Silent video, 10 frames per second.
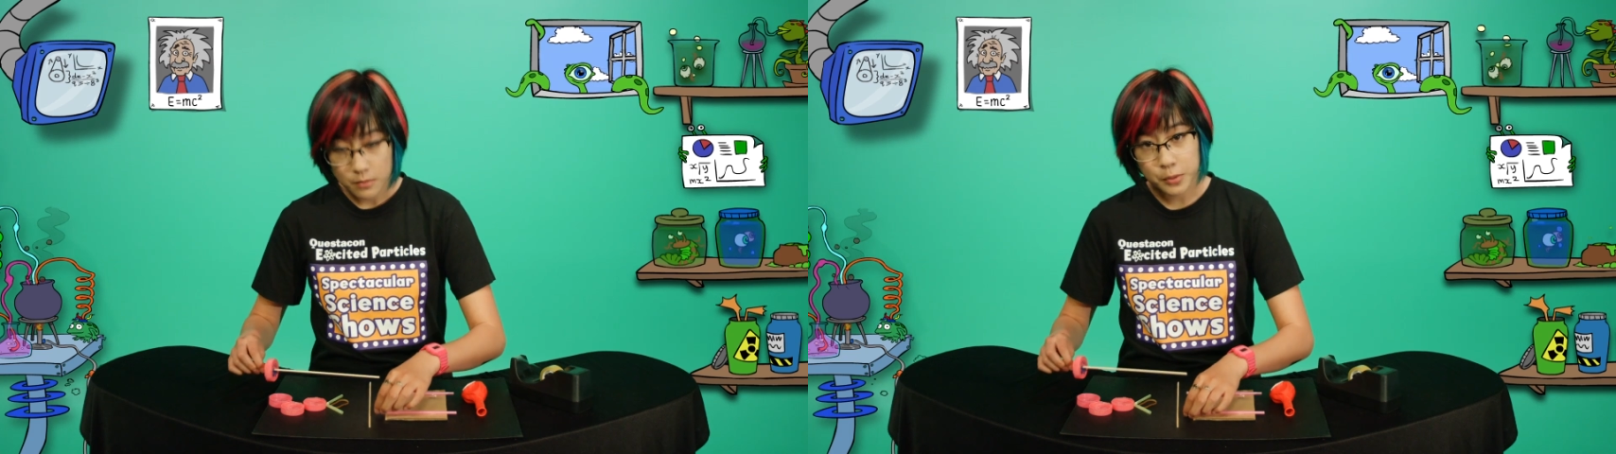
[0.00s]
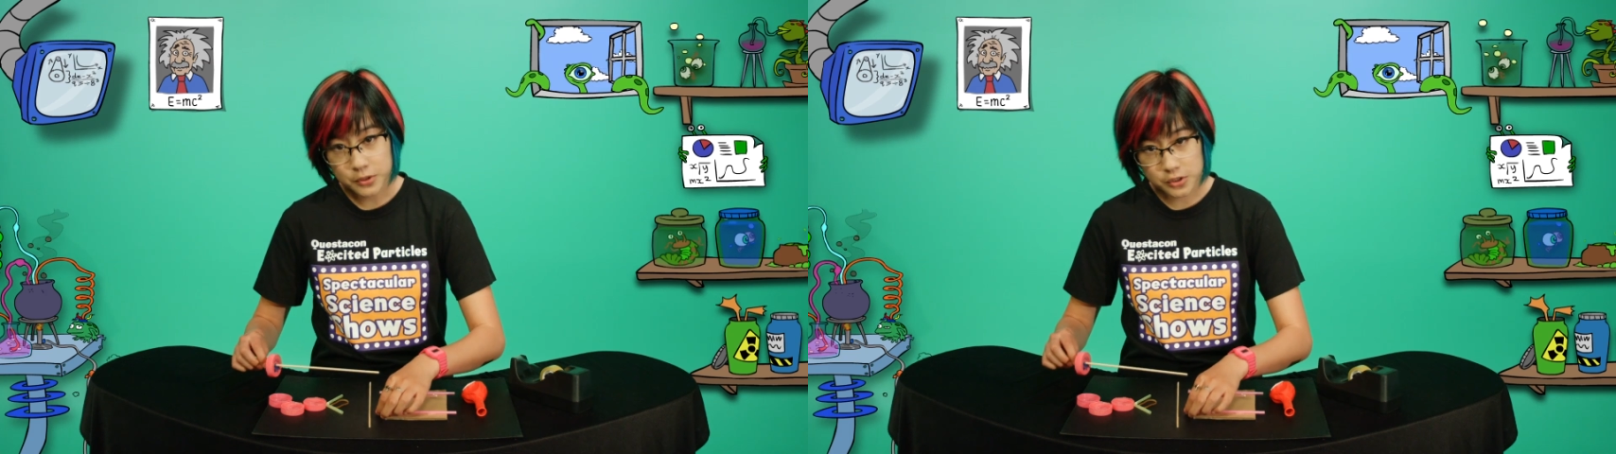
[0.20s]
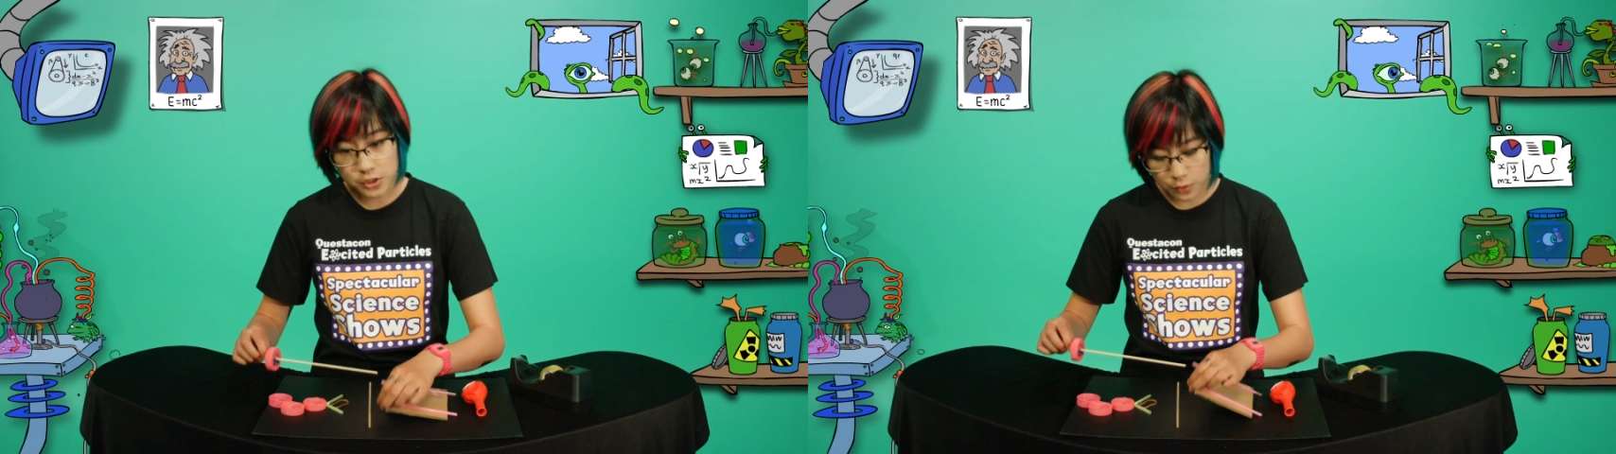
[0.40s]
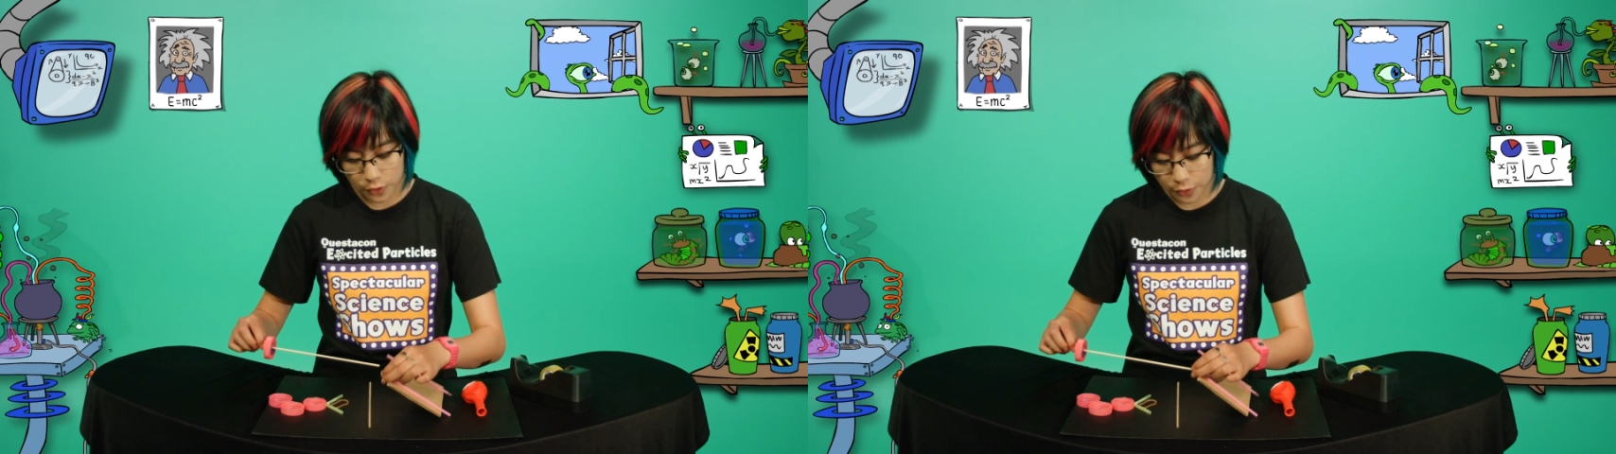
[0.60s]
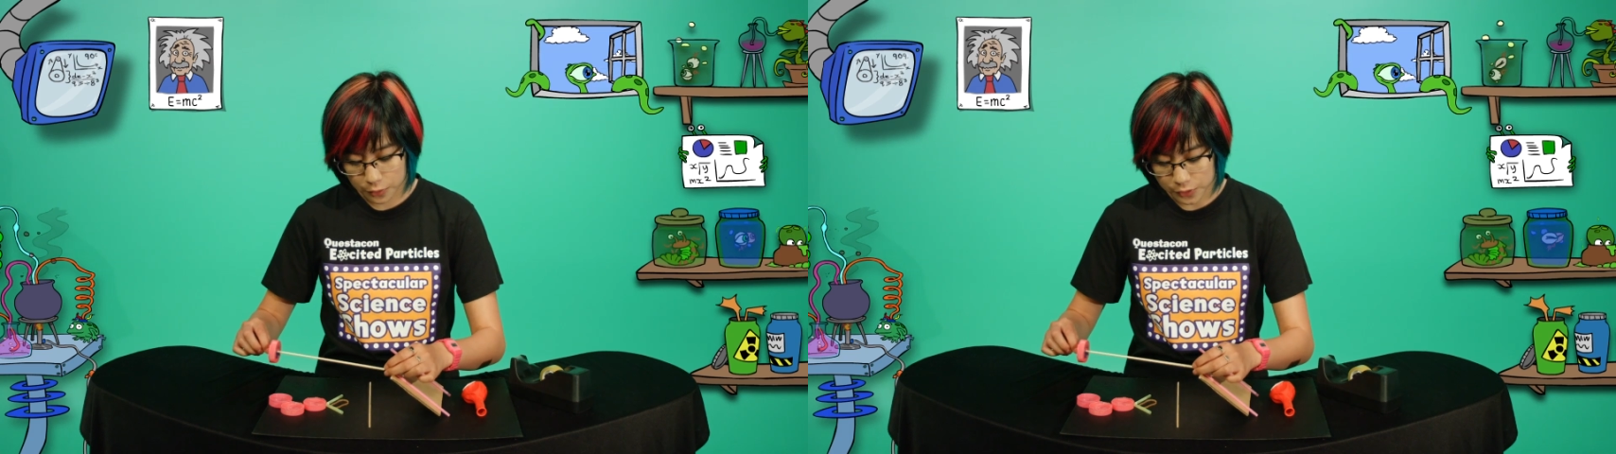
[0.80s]
Put the skewer
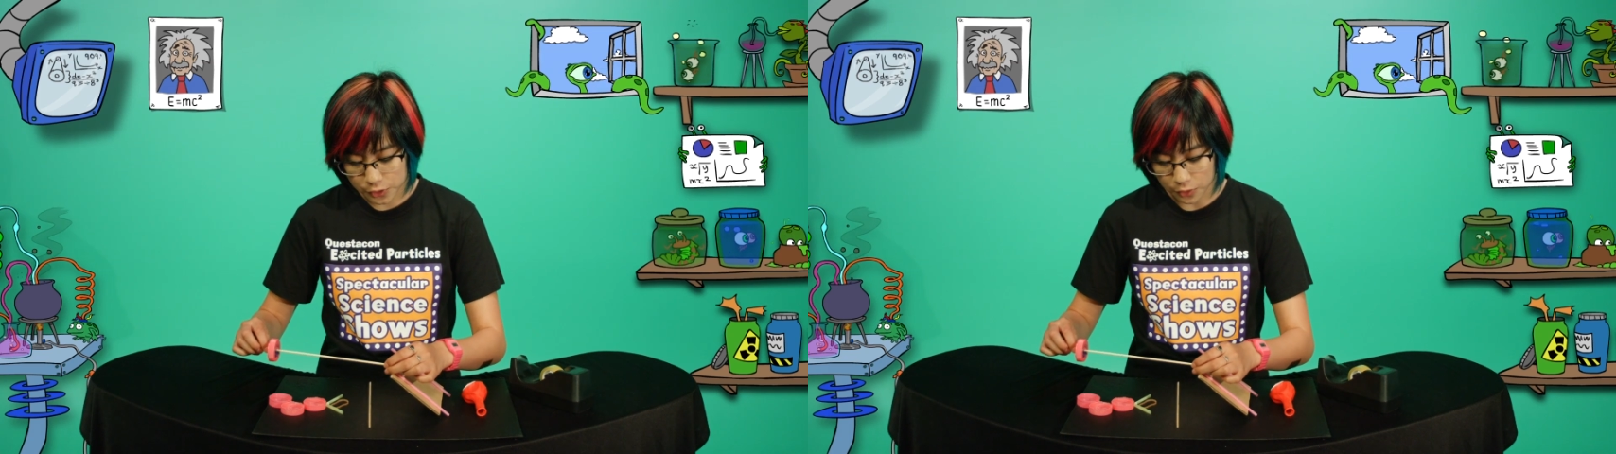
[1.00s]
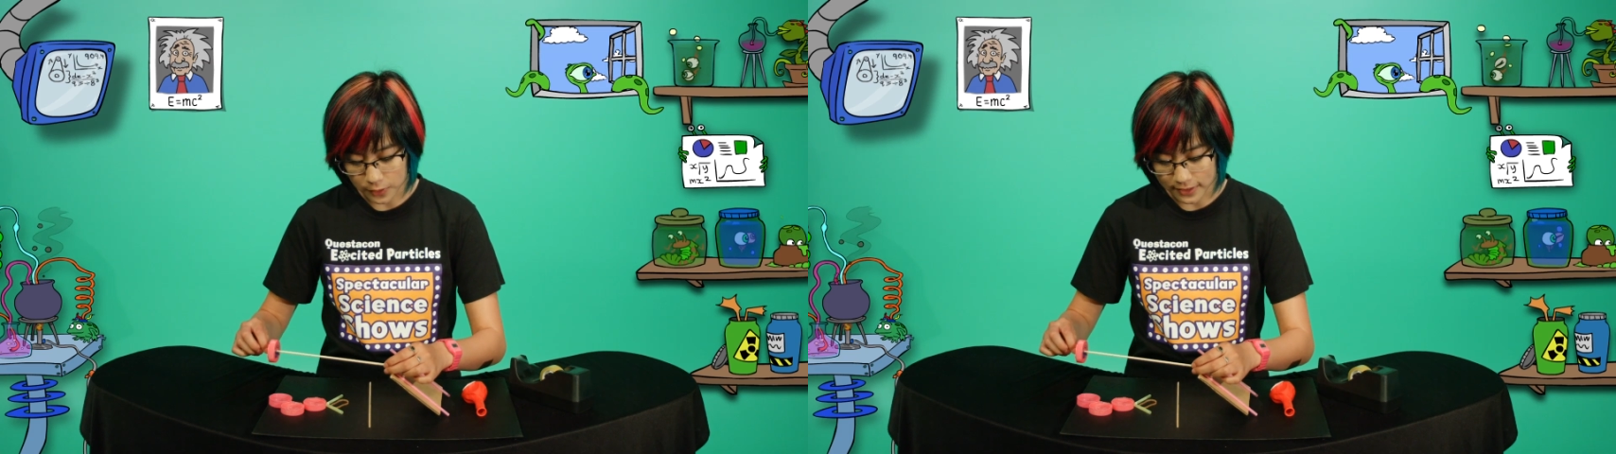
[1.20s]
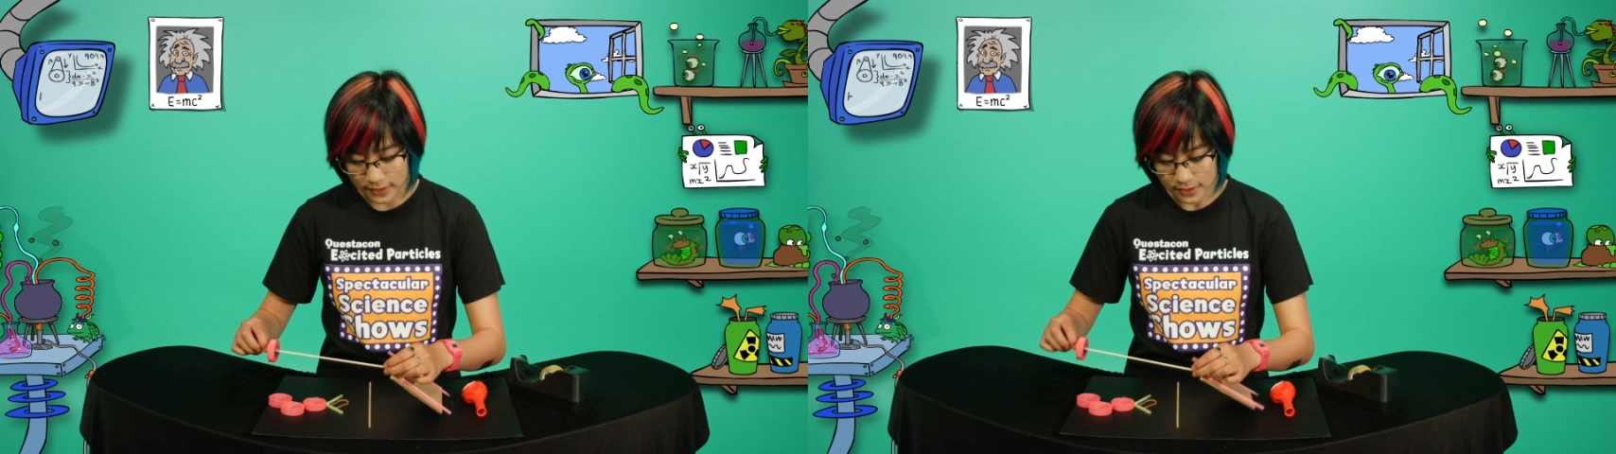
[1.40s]
through the straw like